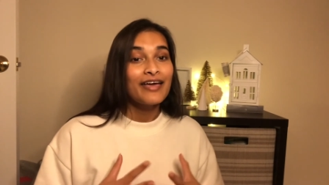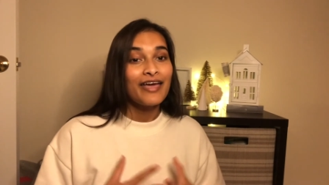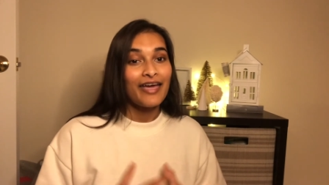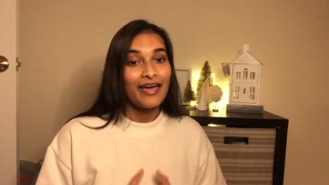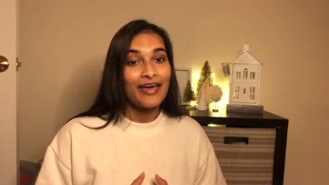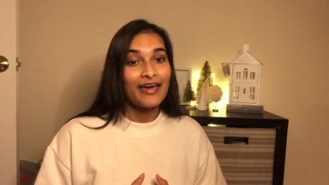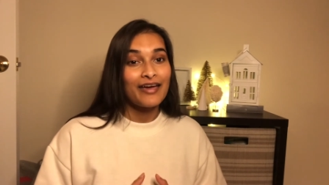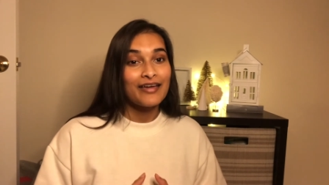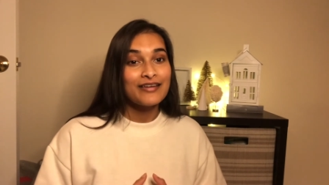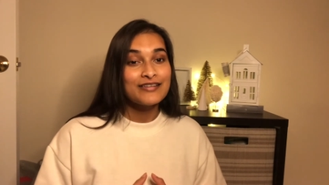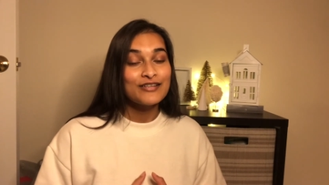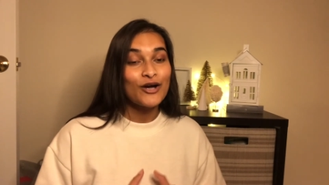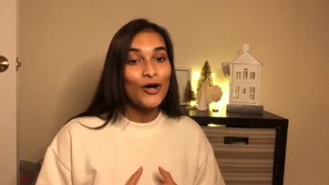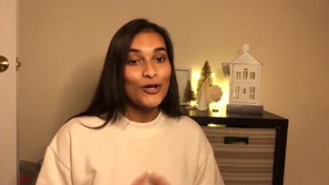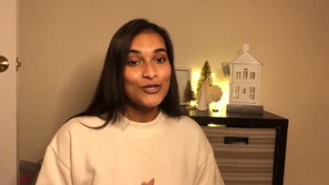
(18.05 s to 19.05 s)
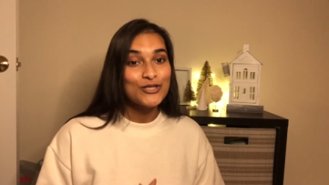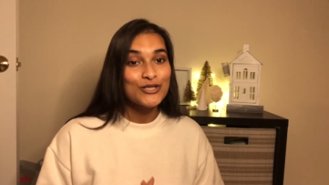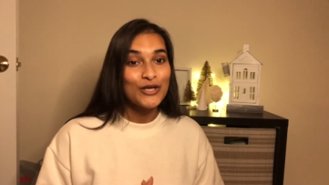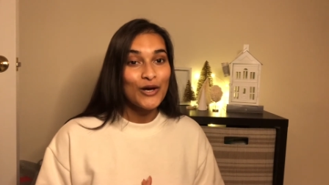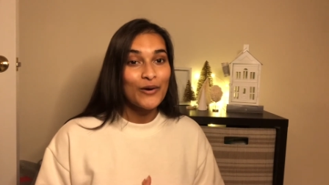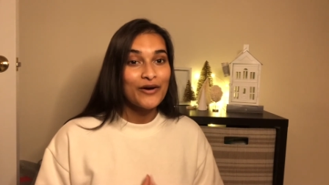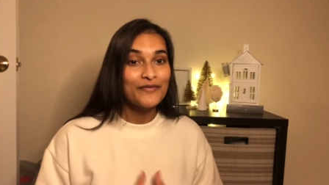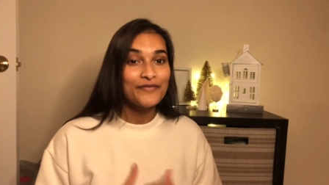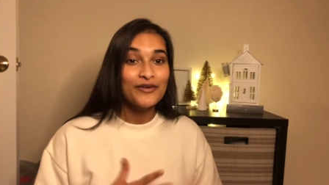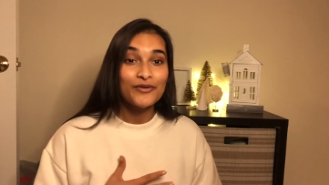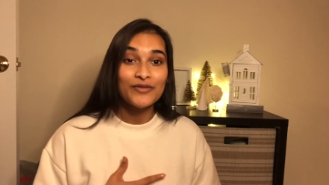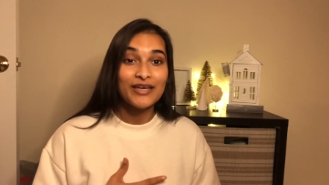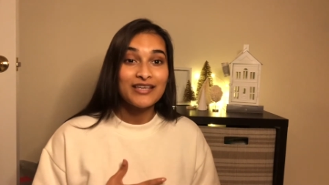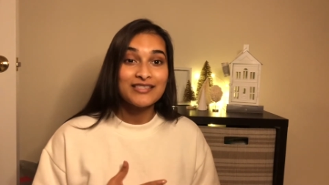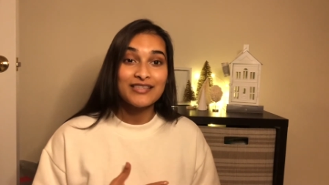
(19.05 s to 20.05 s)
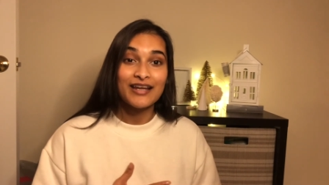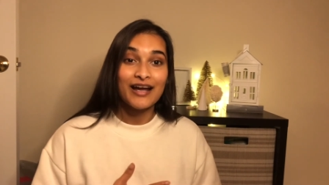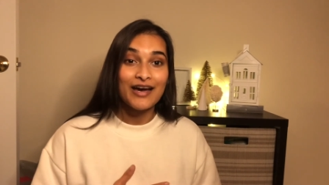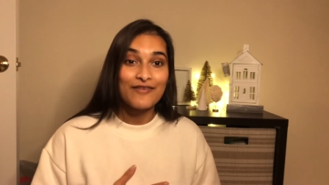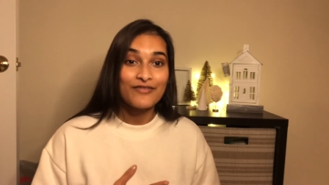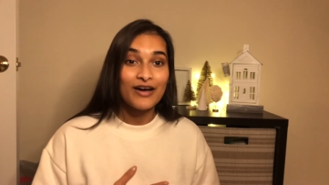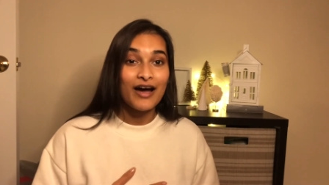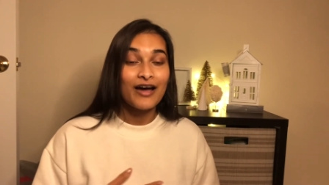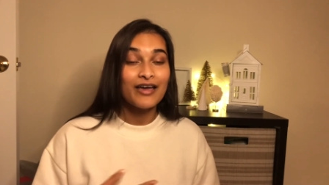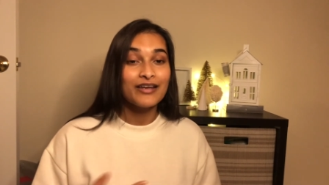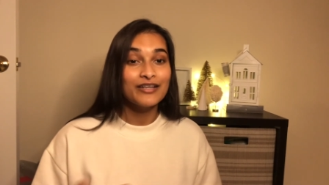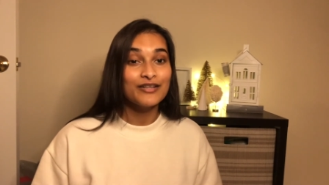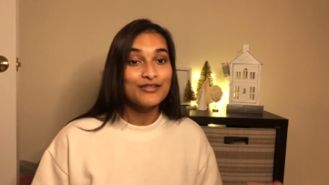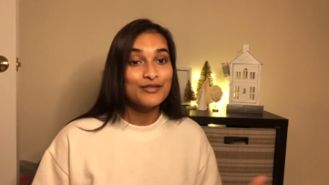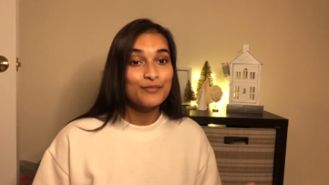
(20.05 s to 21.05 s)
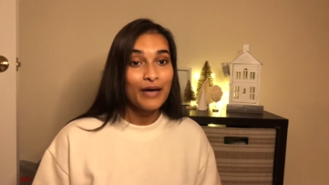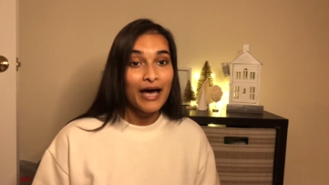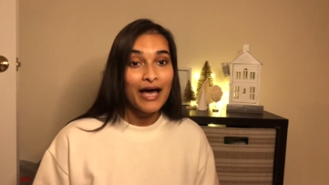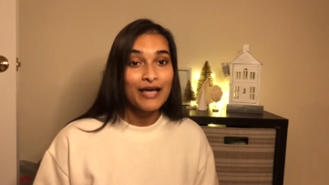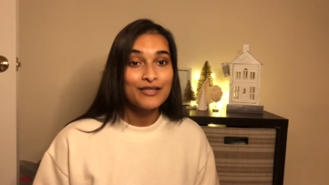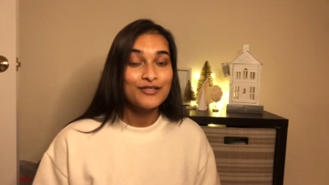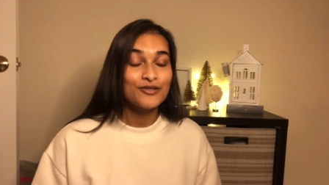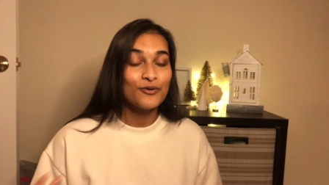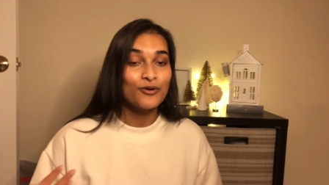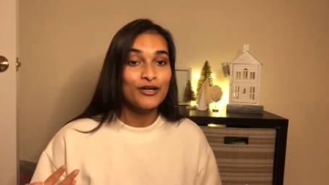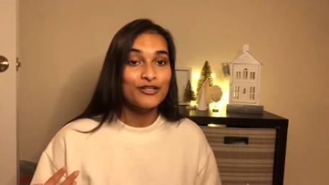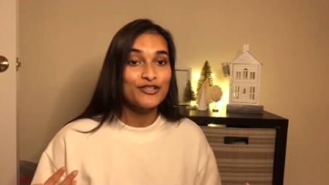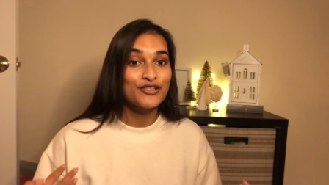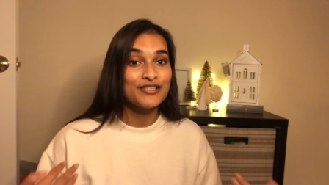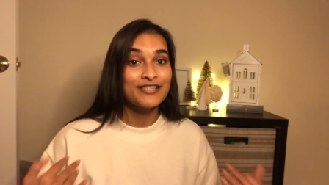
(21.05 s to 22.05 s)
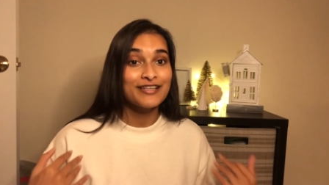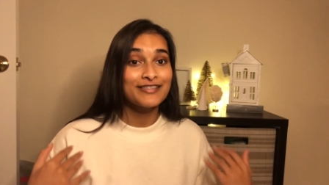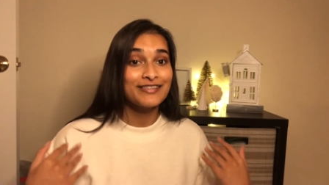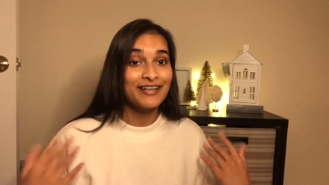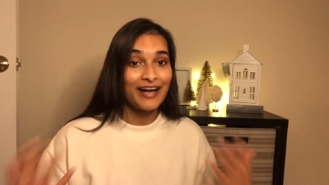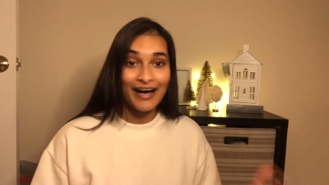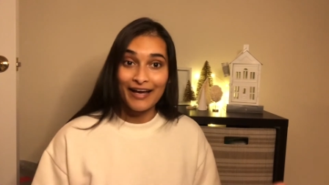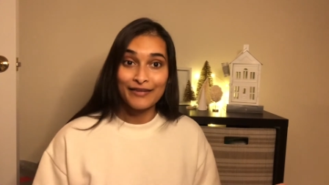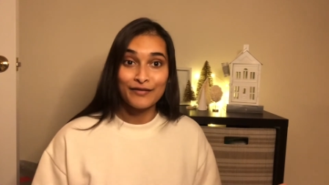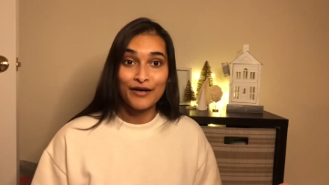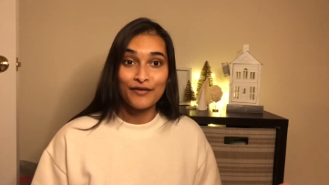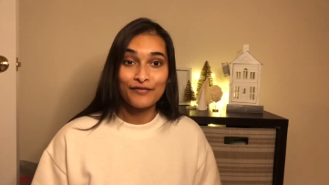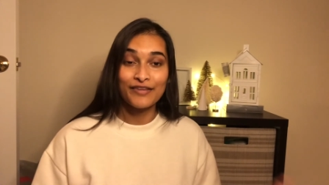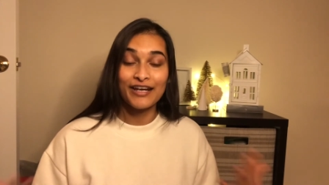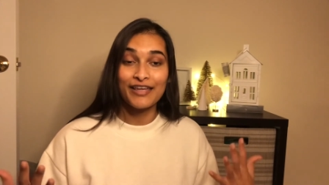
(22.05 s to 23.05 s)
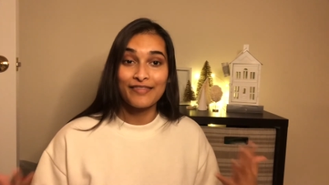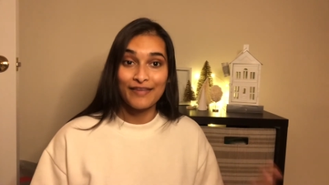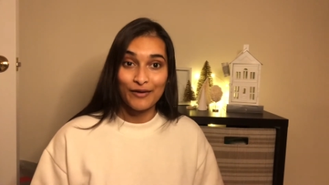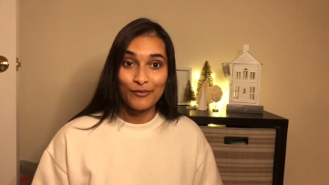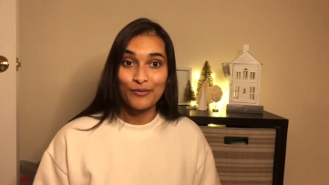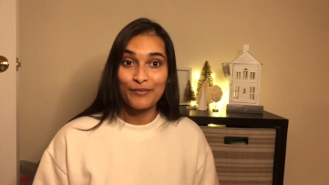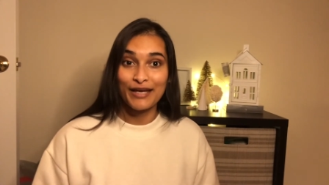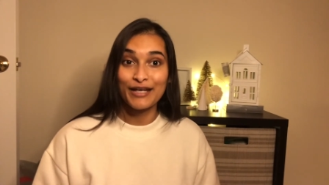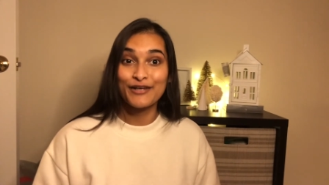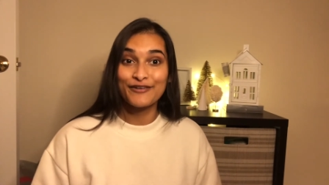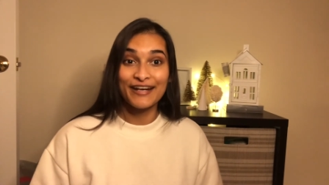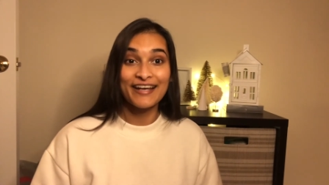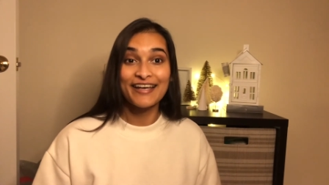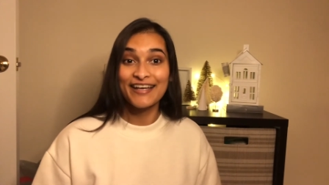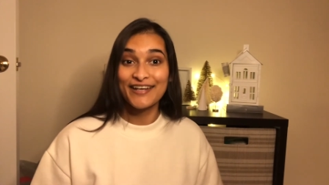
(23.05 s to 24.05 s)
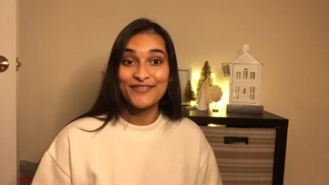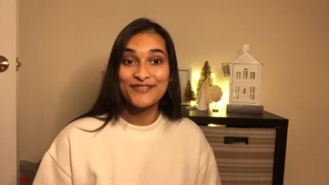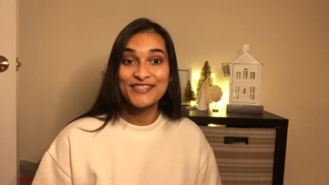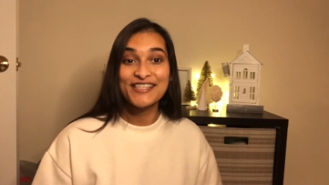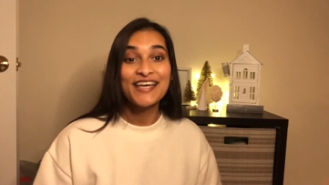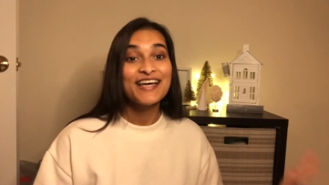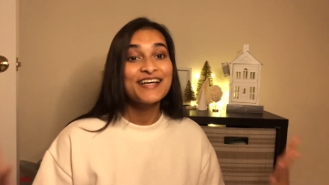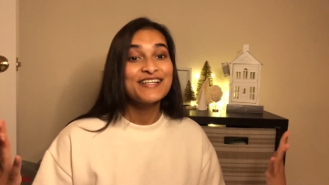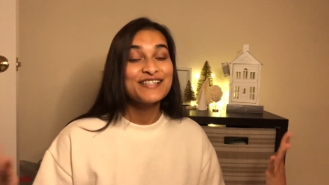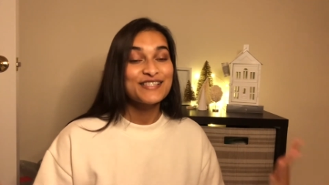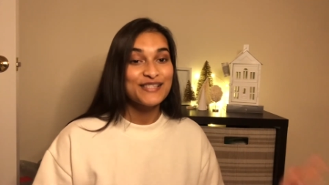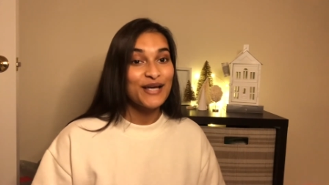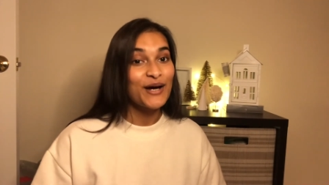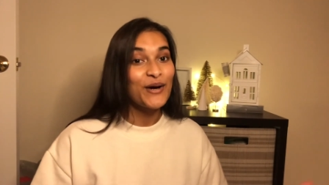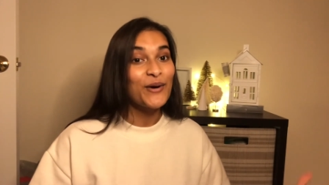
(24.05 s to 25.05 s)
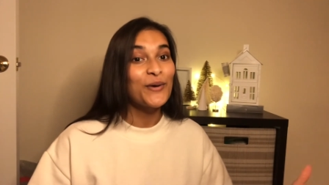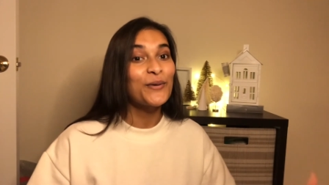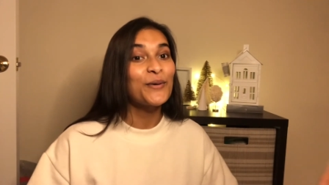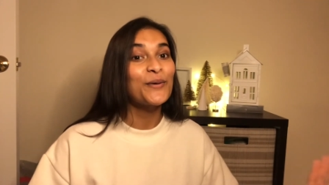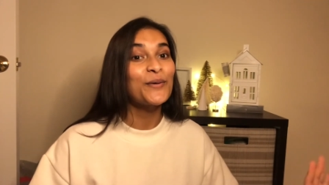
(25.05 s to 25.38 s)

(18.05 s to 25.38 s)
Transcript: and also a few things that I've got in years past or just things that I love that I think would make great gifts. So